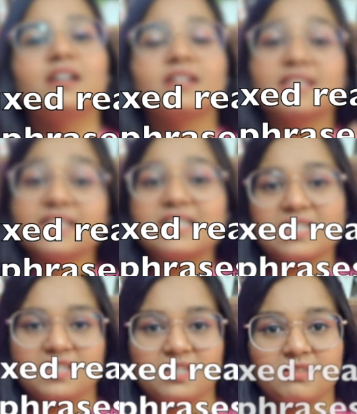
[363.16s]

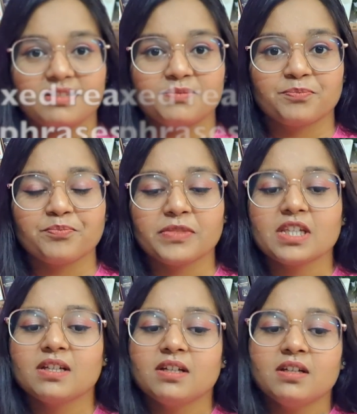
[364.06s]
sentences.
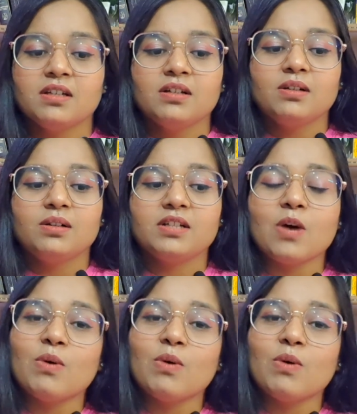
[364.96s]
Now